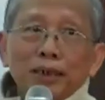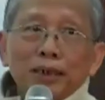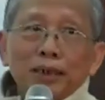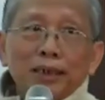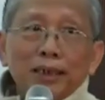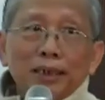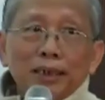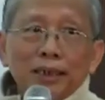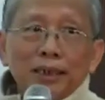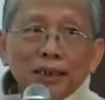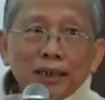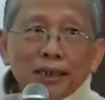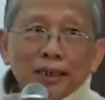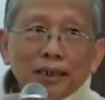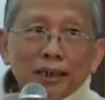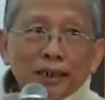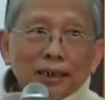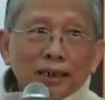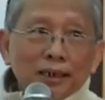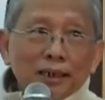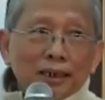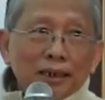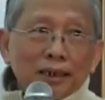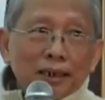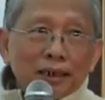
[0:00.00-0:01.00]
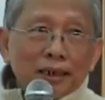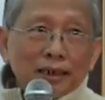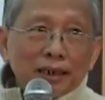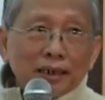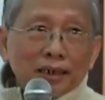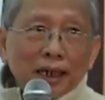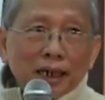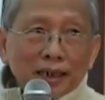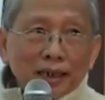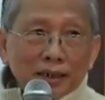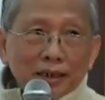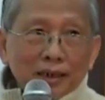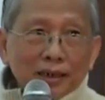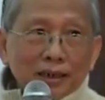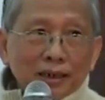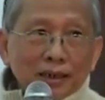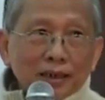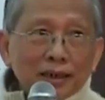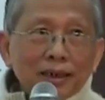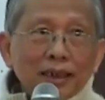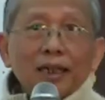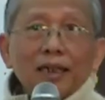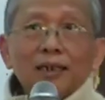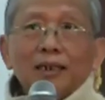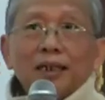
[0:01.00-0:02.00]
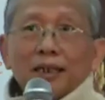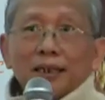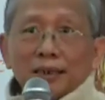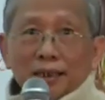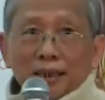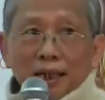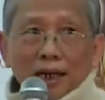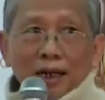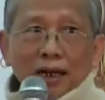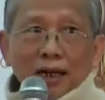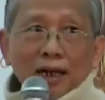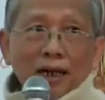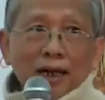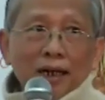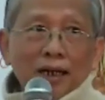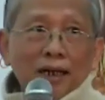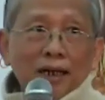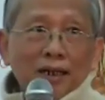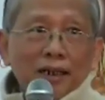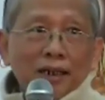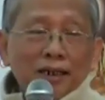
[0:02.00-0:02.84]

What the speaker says: in Sajna, ta.